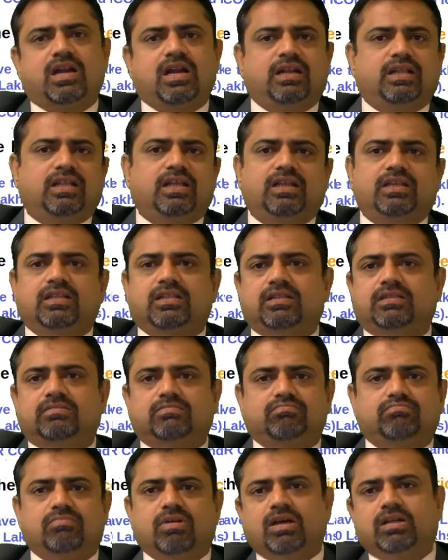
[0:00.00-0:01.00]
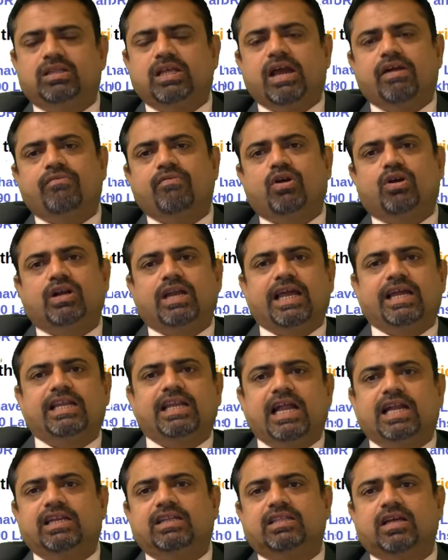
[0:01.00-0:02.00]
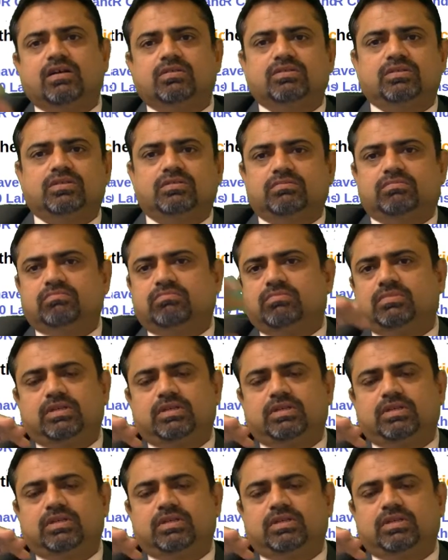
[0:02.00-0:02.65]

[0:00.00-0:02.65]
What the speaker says: and then they have got like 90,000,